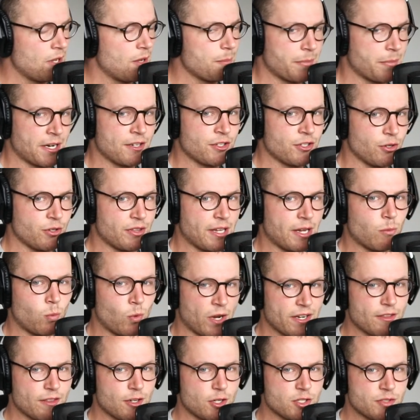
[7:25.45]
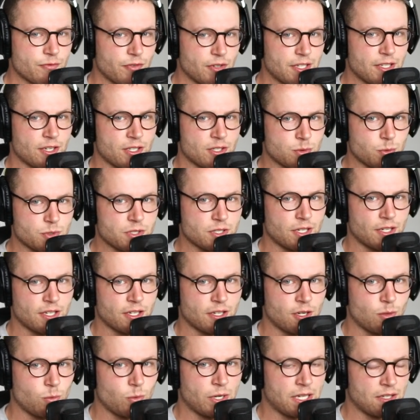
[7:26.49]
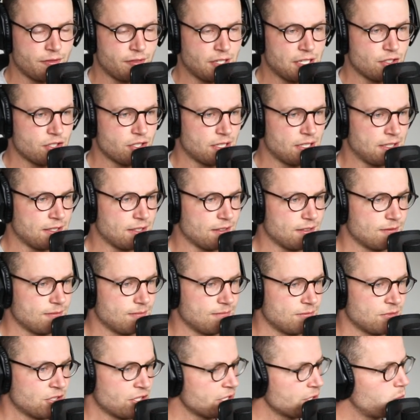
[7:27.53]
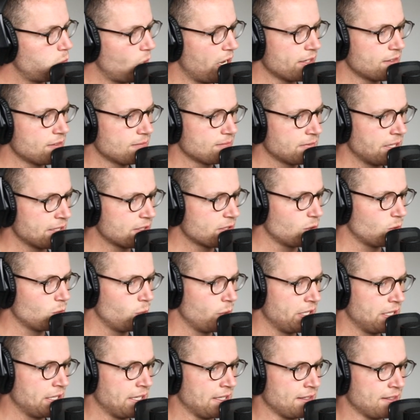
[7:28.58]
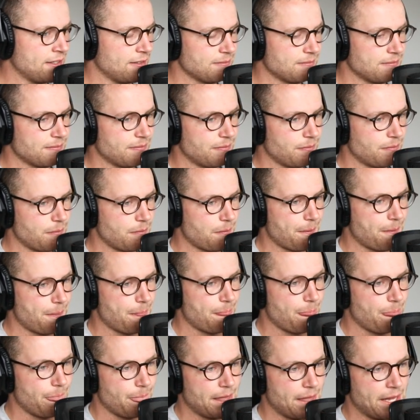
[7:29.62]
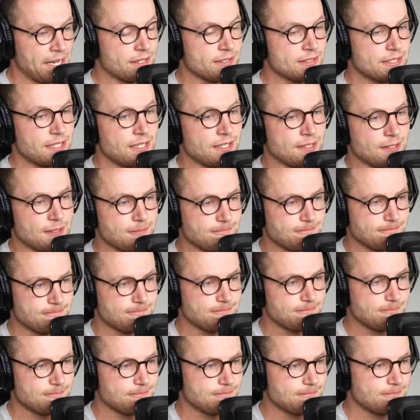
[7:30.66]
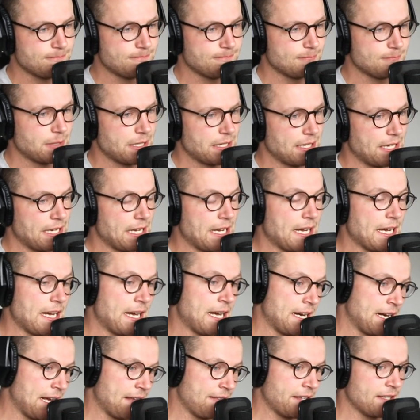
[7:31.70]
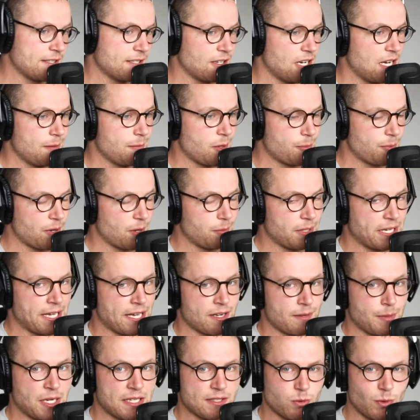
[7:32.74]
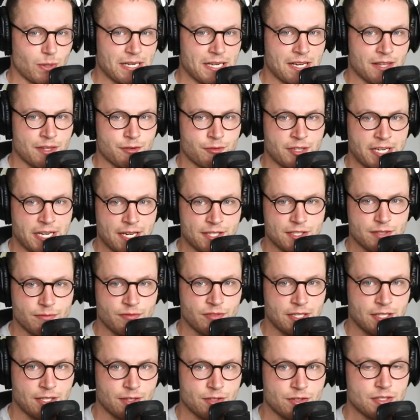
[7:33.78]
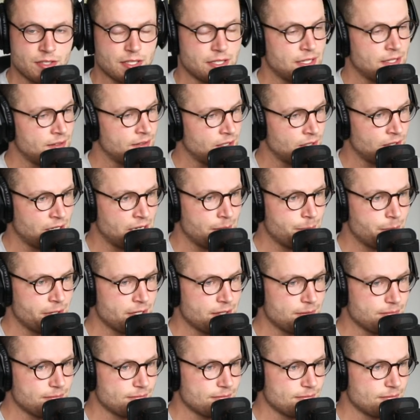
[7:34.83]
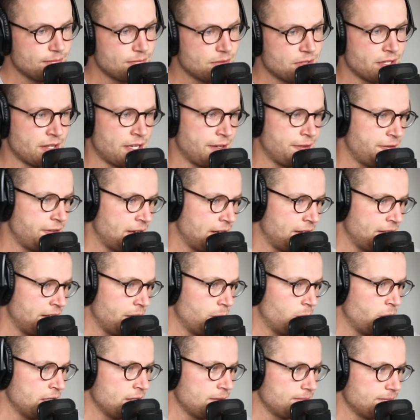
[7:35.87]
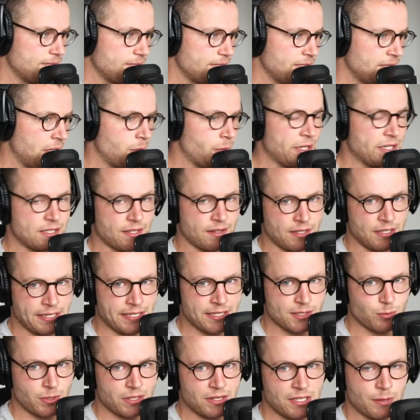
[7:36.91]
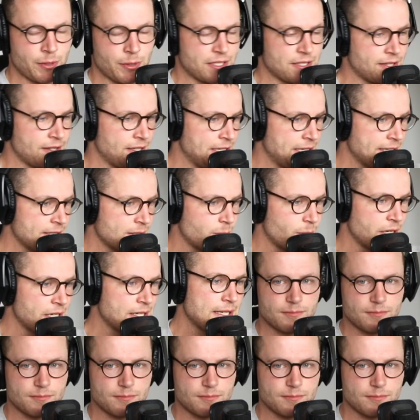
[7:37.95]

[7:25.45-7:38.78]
But I knew that one of those videos was going to go well eventually. Just one, that's all we need. And it did. And at that time, I probably had about 20 other reaction videos in the library. So they found that one. They went to the next one. They went to the next one.